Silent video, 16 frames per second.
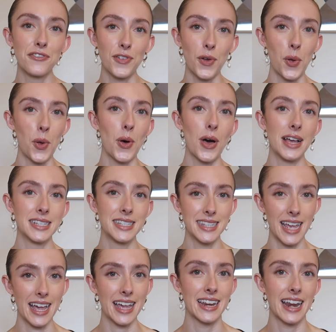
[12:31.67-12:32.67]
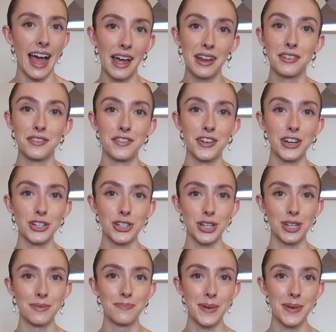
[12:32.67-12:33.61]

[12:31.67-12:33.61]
for a secondhand version